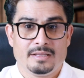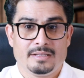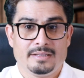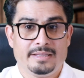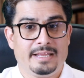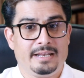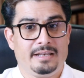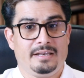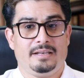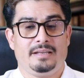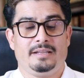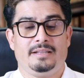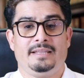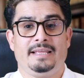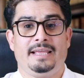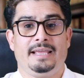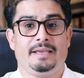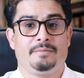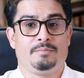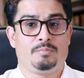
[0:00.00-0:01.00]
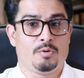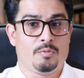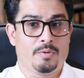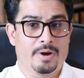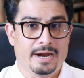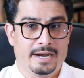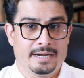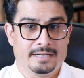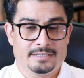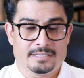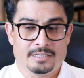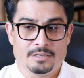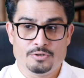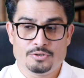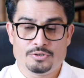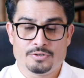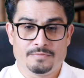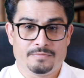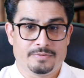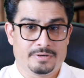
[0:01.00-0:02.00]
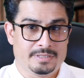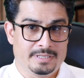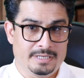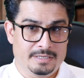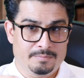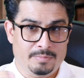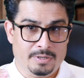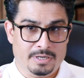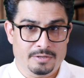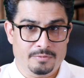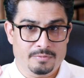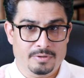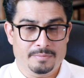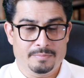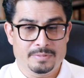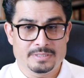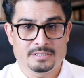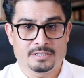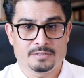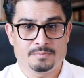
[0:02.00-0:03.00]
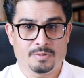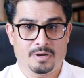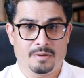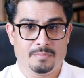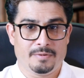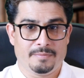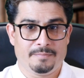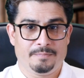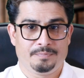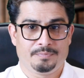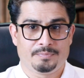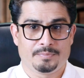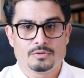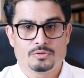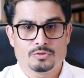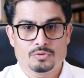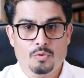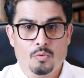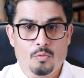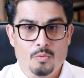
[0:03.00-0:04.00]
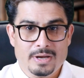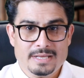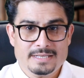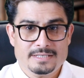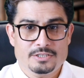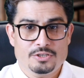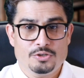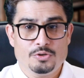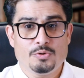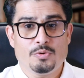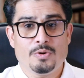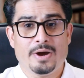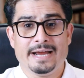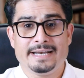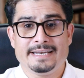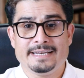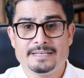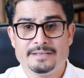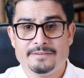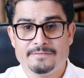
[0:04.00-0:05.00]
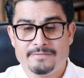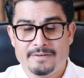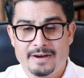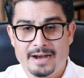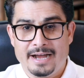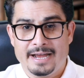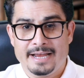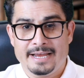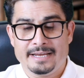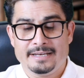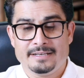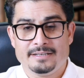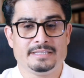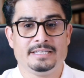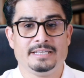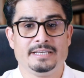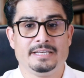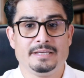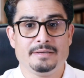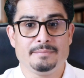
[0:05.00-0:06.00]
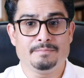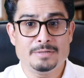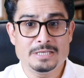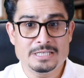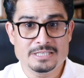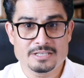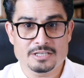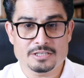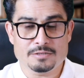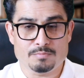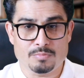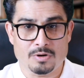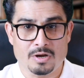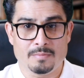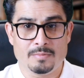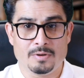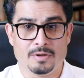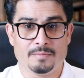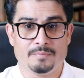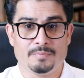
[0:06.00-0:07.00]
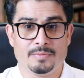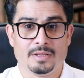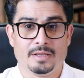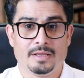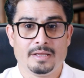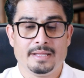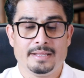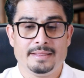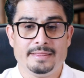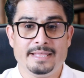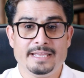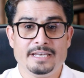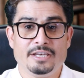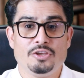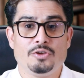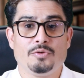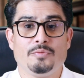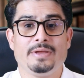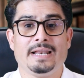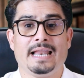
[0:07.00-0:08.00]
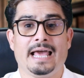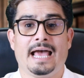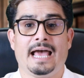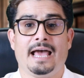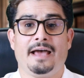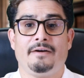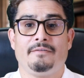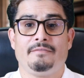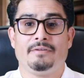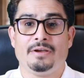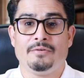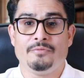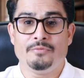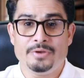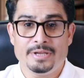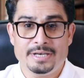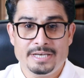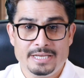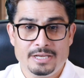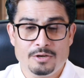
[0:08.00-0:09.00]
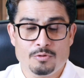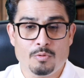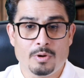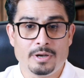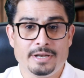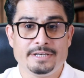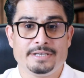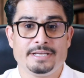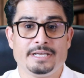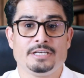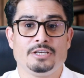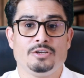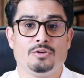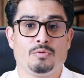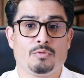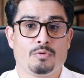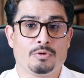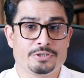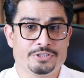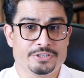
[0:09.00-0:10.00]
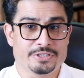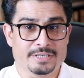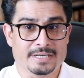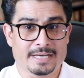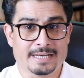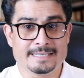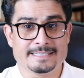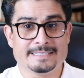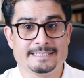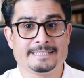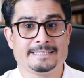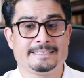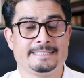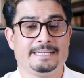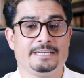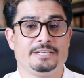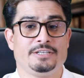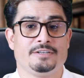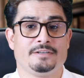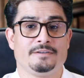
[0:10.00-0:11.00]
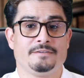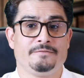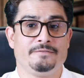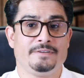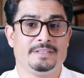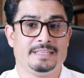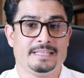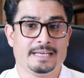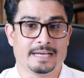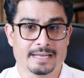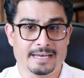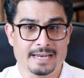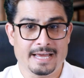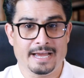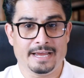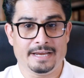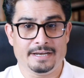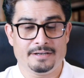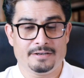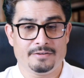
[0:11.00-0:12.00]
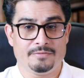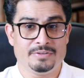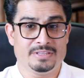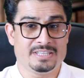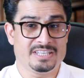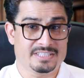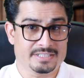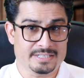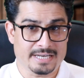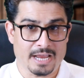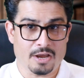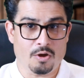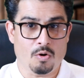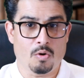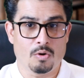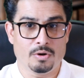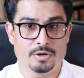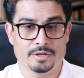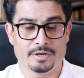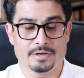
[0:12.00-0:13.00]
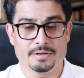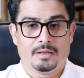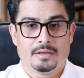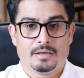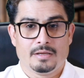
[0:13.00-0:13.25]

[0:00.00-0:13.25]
then they provide solution for that particular business problem. So once you identify the business problem, then you will have a very qualitative question answer session with the client, with the stakeholder.